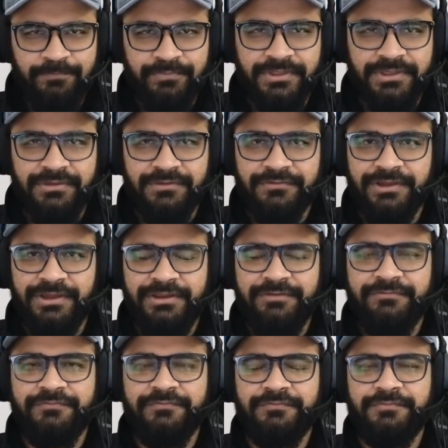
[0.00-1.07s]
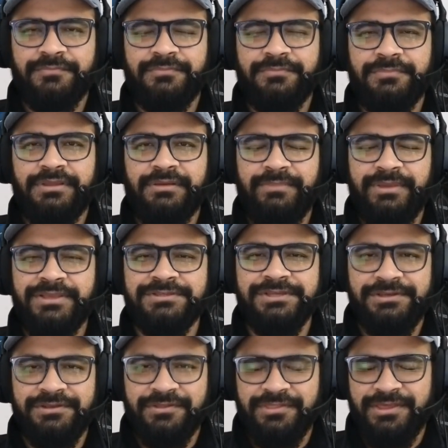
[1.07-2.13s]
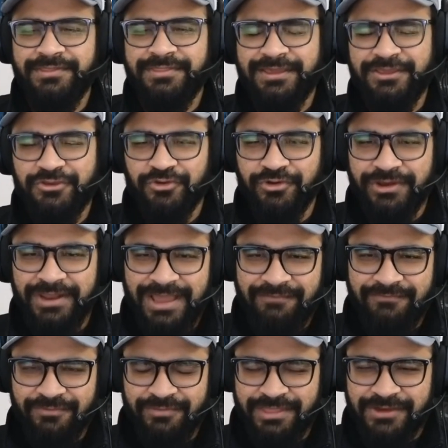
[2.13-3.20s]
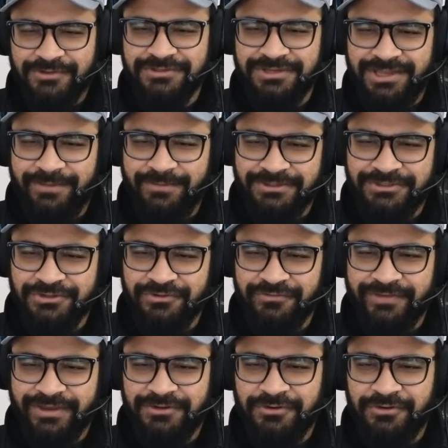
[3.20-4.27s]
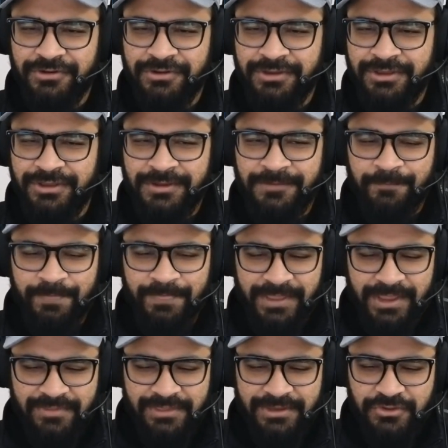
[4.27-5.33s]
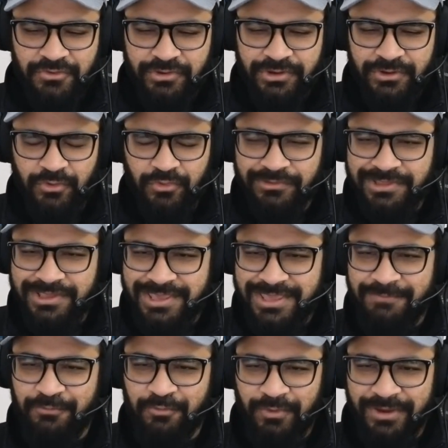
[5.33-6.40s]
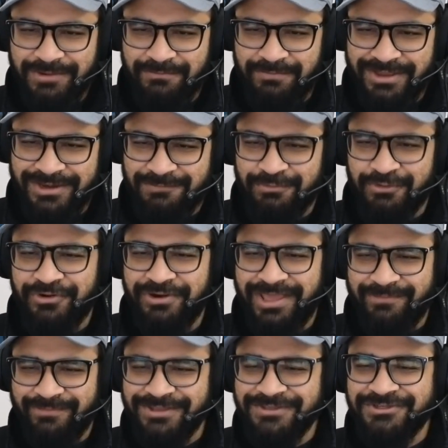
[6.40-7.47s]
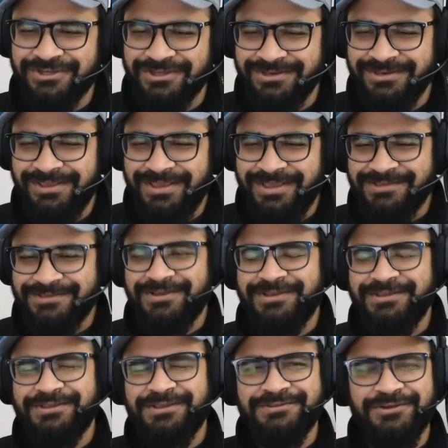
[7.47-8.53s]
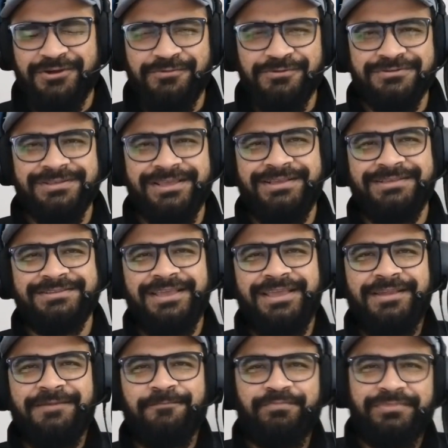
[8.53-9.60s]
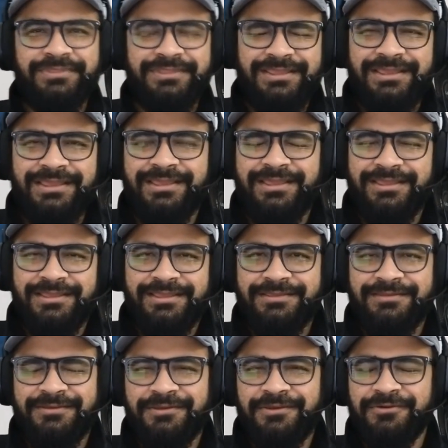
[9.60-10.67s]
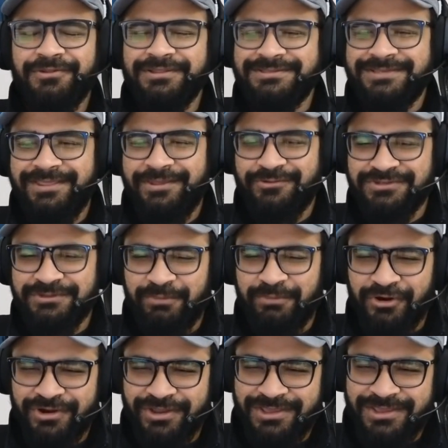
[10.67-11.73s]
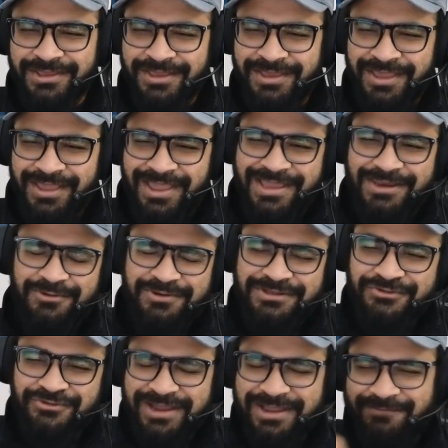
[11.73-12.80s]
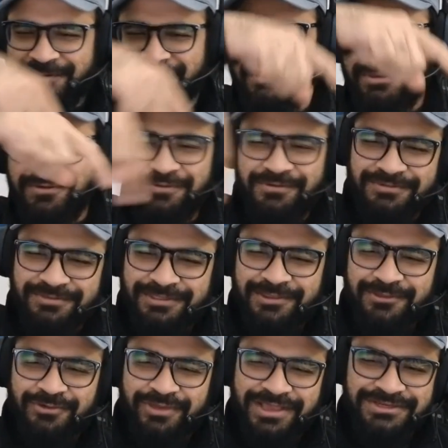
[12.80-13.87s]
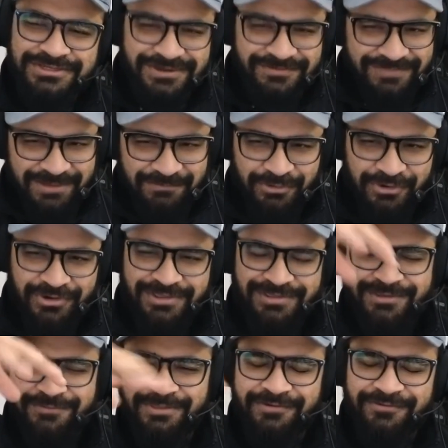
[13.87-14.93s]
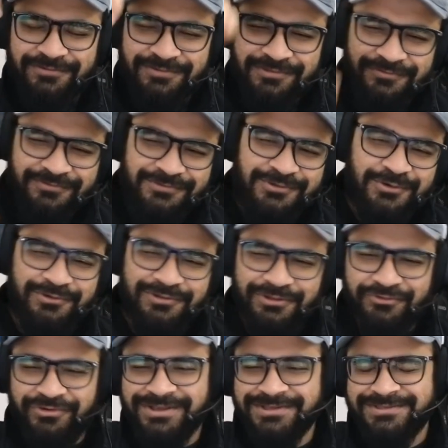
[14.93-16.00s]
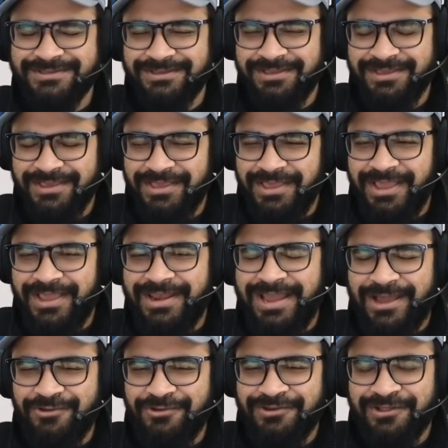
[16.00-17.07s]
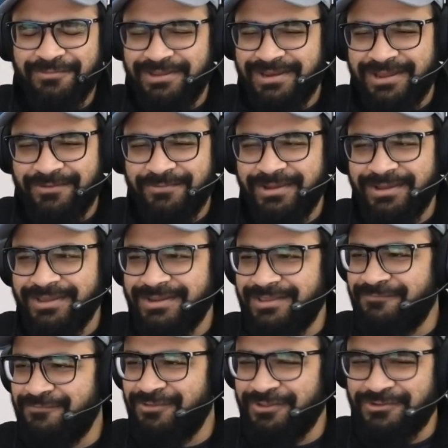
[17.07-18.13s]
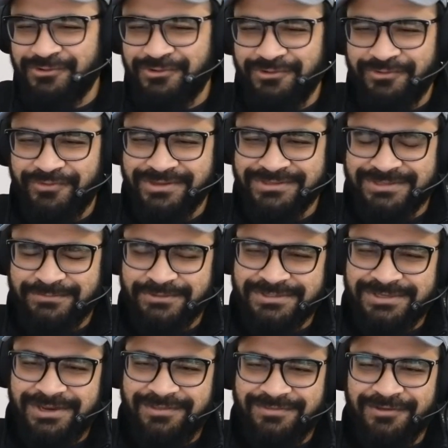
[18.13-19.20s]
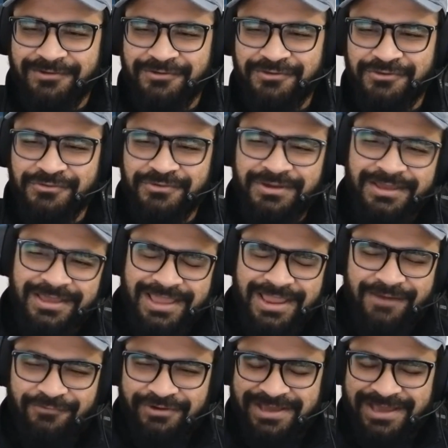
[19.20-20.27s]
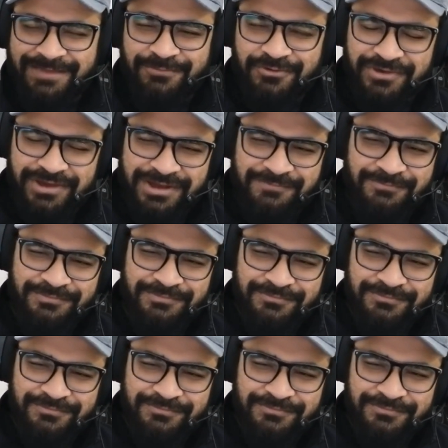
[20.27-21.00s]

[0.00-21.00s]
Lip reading: it's kind of amazing to think that you could have 1,000 dimensional vector and then you could only keep 1 bit per dimension. So it's almost like saying, let's say there was a party and you describe to me the location of that party. You give me the total address. And now you tell me, now I'm not going to give you the total address. I'm just going to tell you every time you come